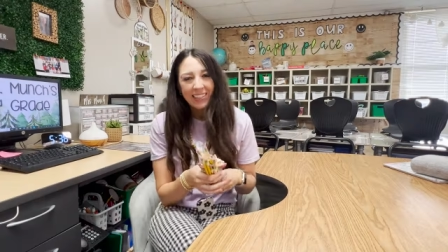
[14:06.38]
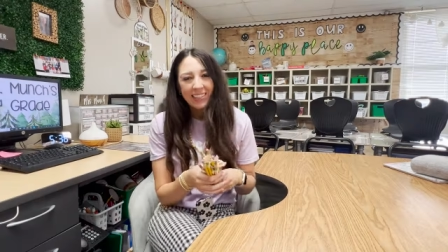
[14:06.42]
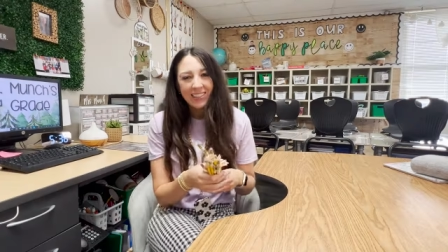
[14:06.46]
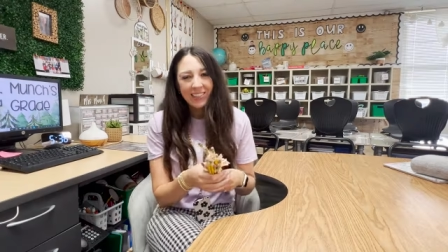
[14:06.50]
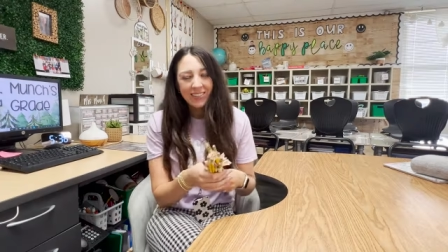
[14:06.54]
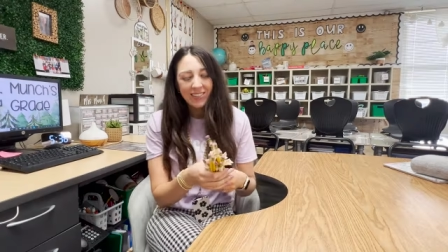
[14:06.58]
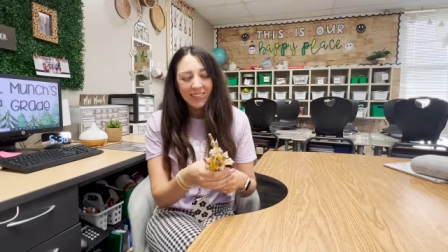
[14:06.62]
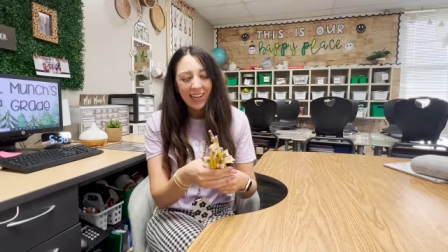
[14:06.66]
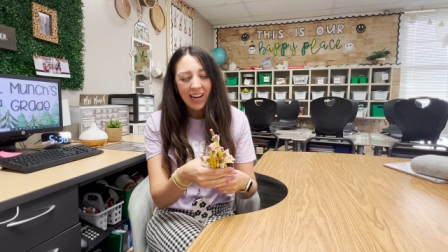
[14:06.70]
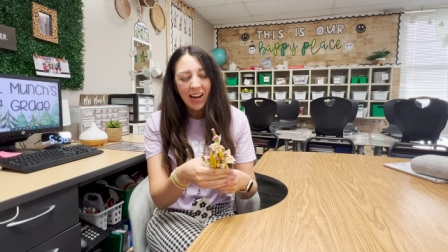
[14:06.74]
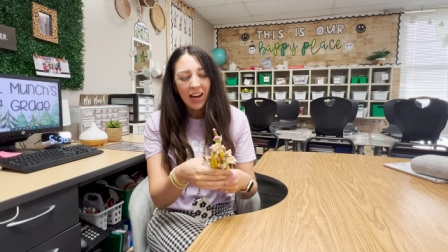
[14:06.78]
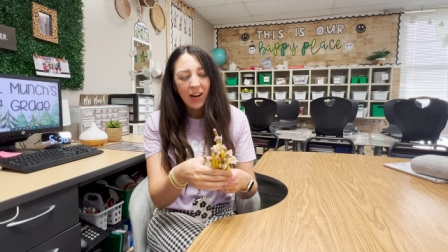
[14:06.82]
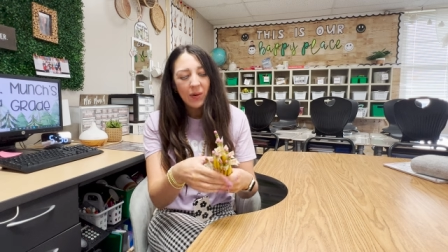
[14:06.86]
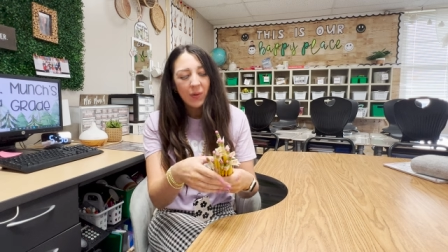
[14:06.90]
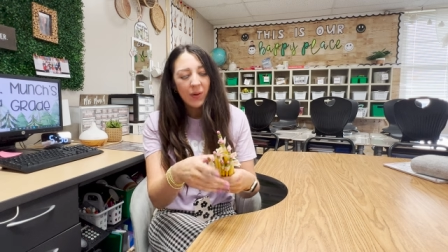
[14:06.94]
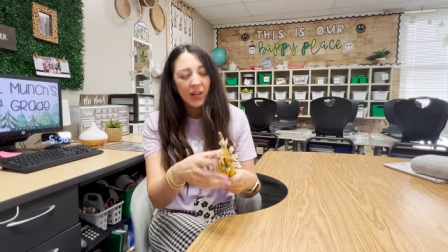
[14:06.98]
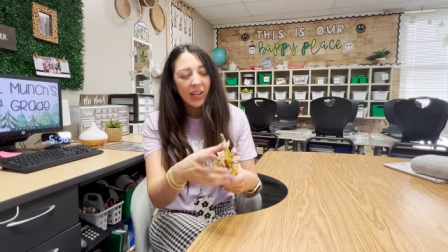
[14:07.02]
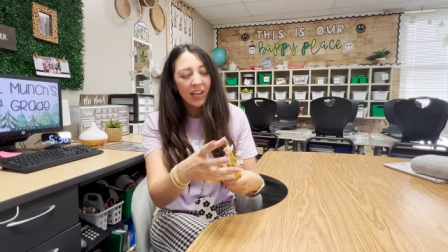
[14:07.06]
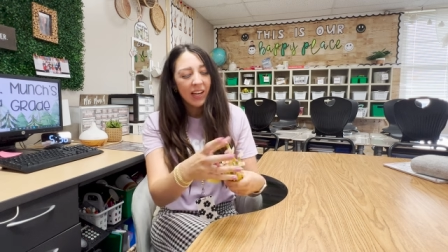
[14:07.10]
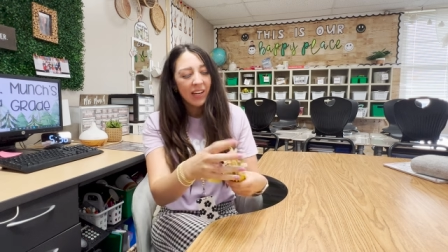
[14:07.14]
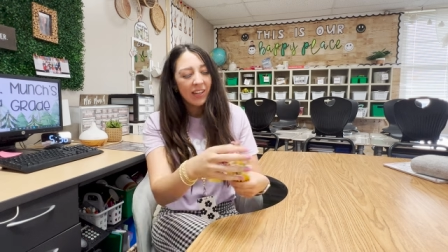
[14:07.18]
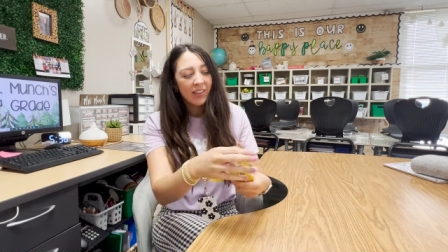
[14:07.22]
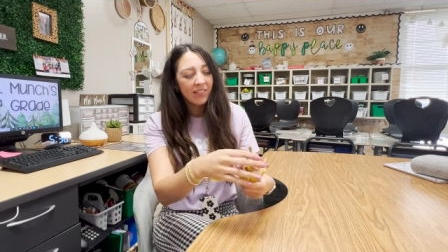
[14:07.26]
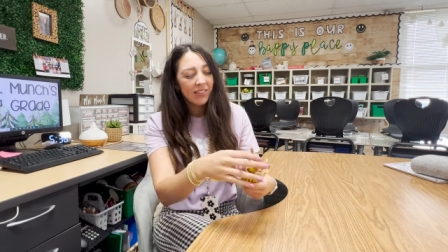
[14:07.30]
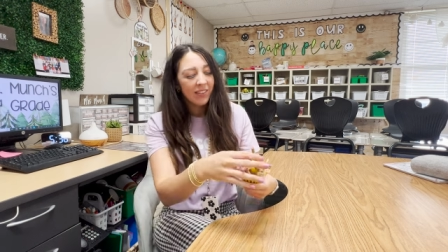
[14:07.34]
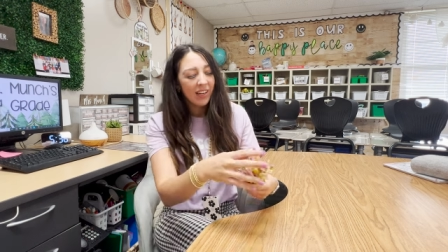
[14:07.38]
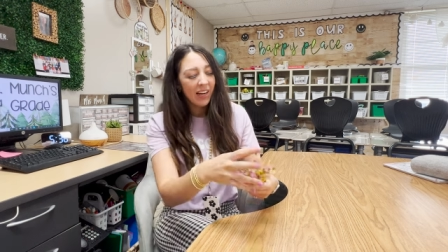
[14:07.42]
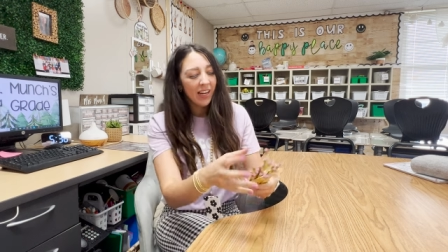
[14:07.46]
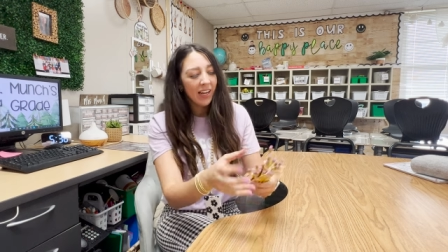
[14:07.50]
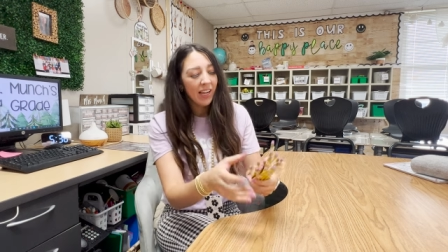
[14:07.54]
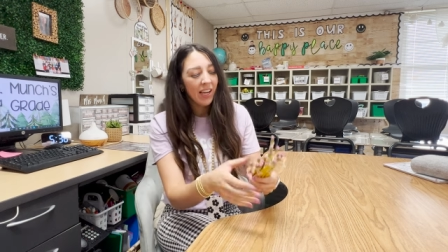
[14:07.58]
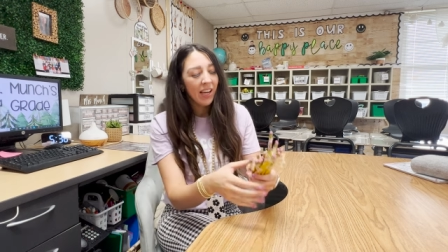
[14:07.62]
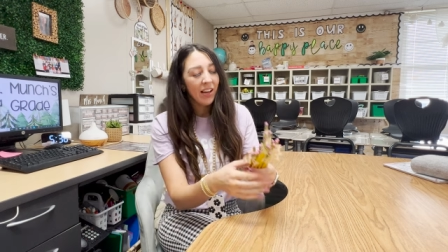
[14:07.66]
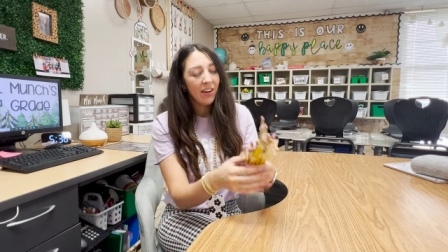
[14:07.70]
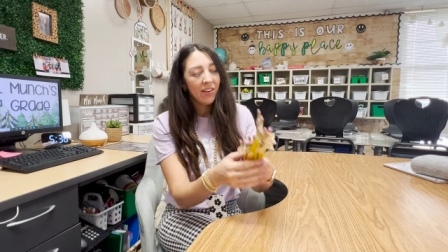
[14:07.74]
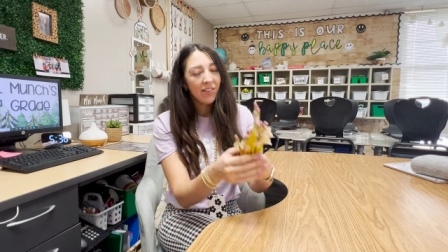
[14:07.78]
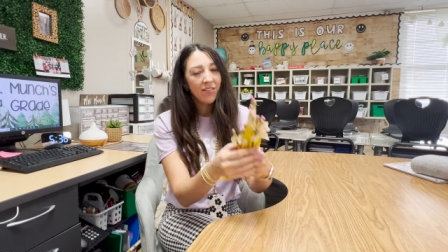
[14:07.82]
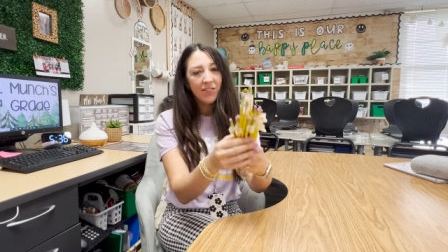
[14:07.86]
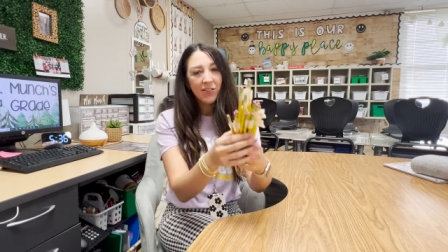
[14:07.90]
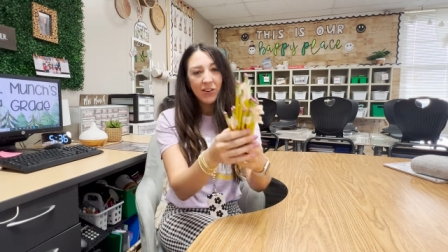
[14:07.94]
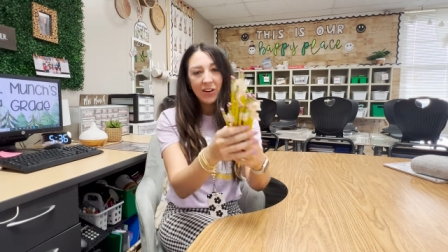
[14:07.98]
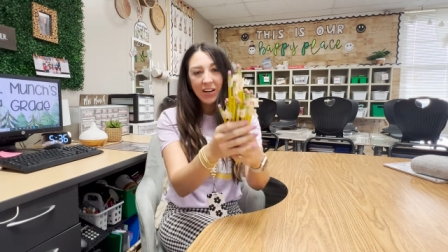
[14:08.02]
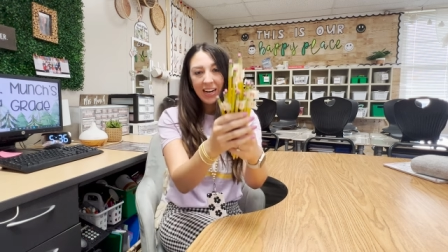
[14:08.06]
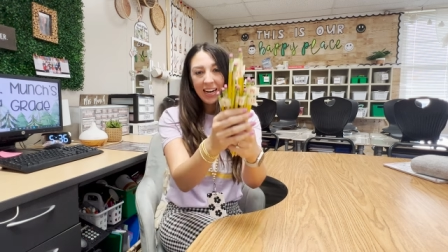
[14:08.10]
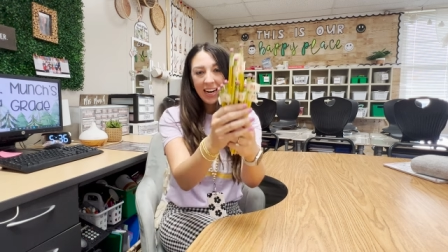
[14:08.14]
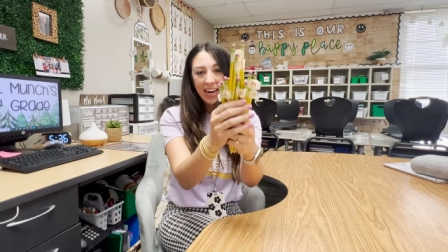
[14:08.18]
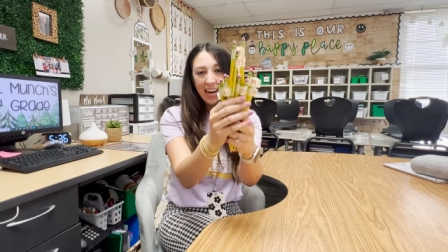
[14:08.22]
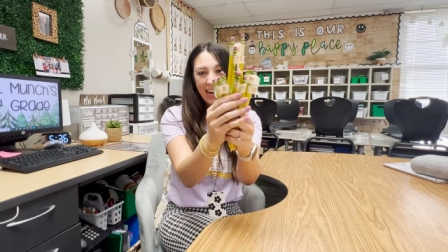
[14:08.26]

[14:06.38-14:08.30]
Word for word: so now we are ready for